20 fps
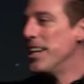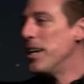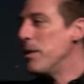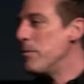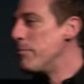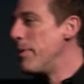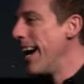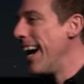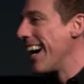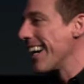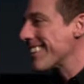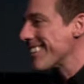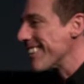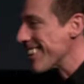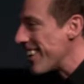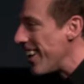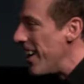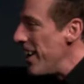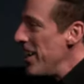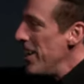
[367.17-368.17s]
back to the
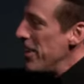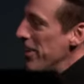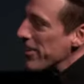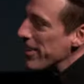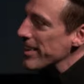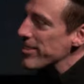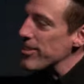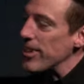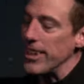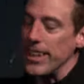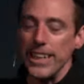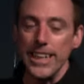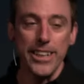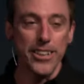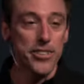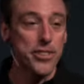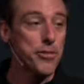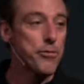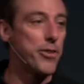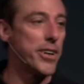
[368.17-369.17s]
car. Right, so
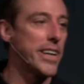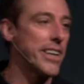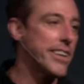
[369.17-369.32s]
here's the funny